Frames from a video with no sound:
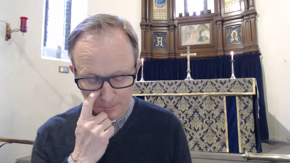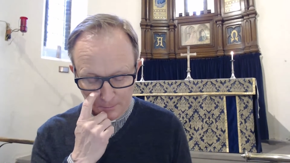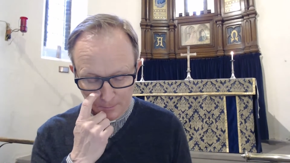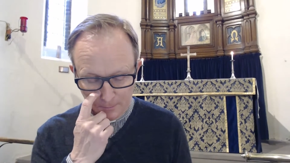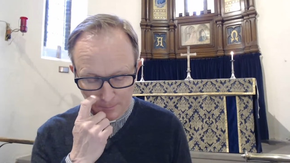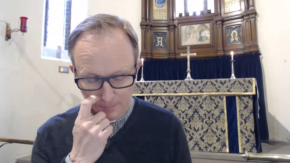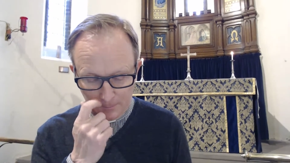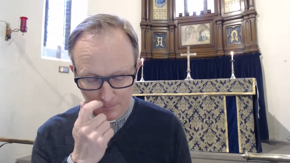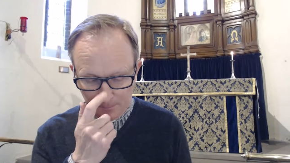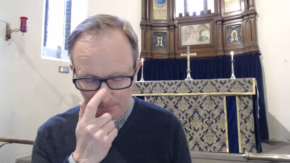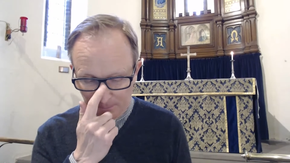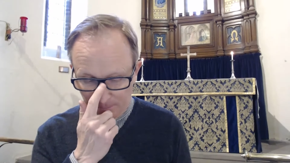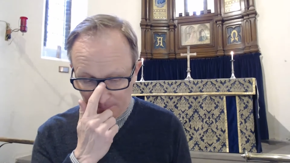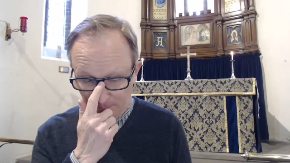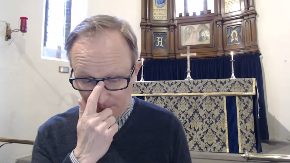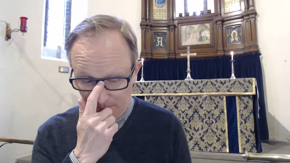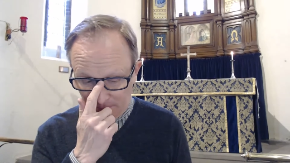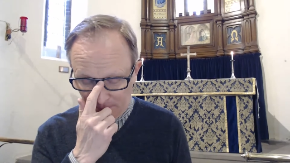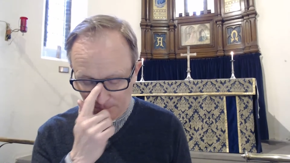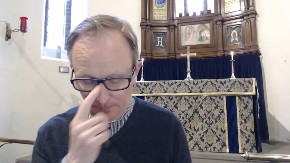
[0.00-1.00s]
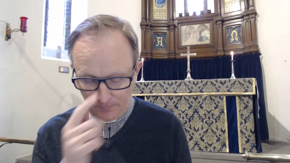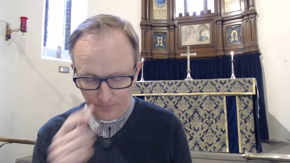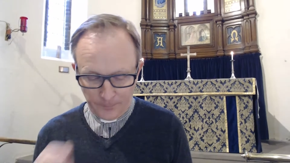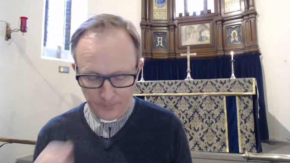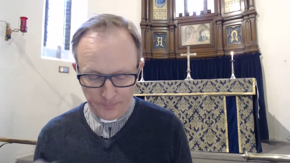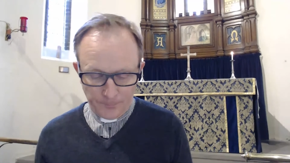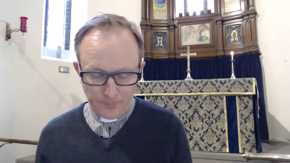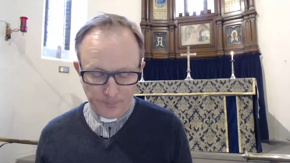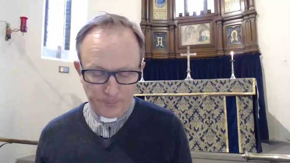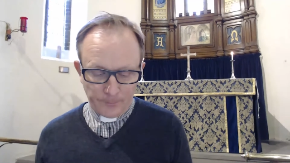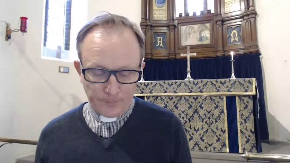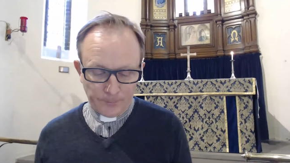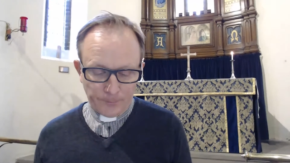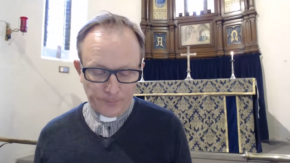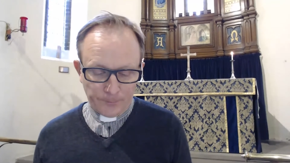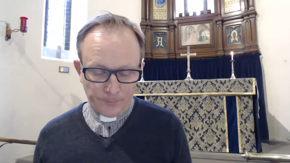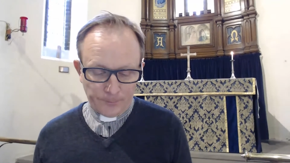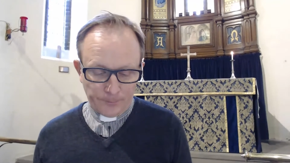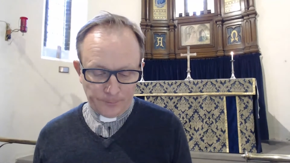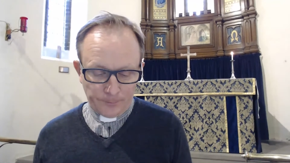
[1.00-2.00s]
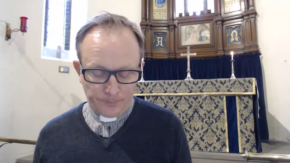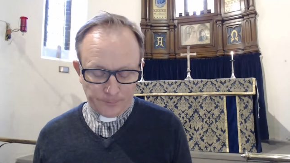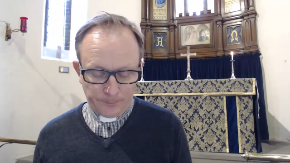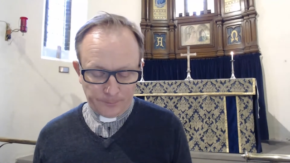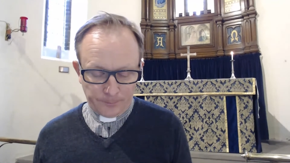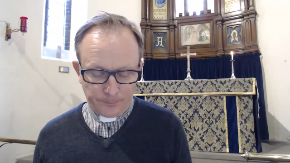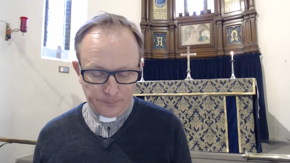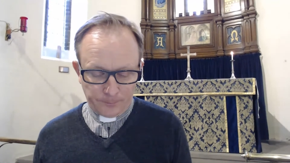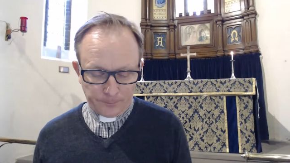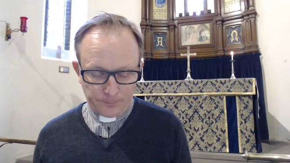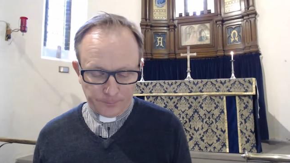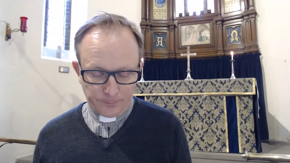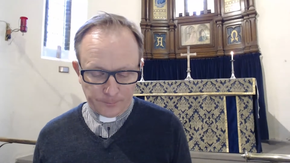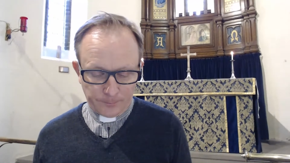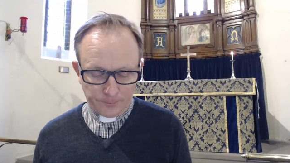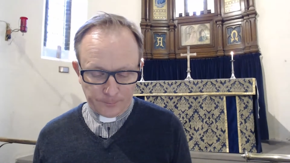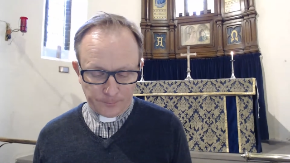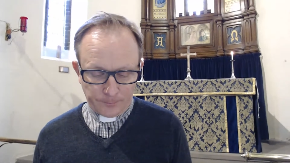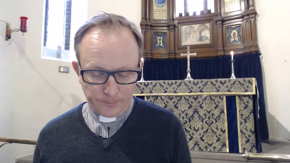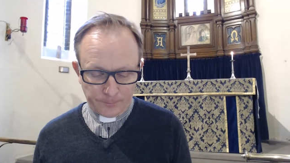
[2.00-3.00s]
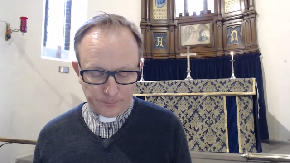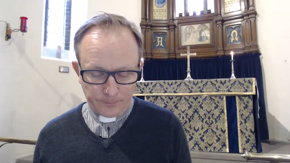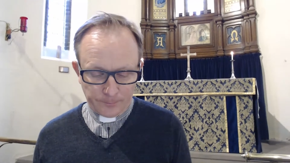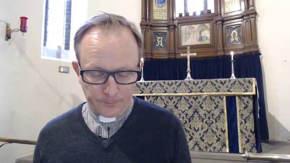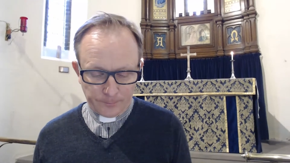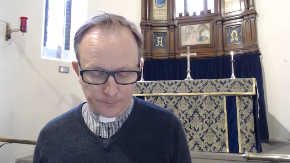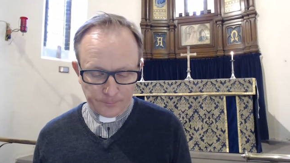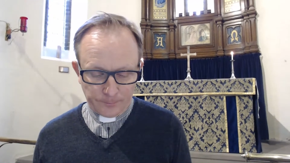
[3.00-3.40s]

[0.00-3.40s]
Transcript: (no one is talking)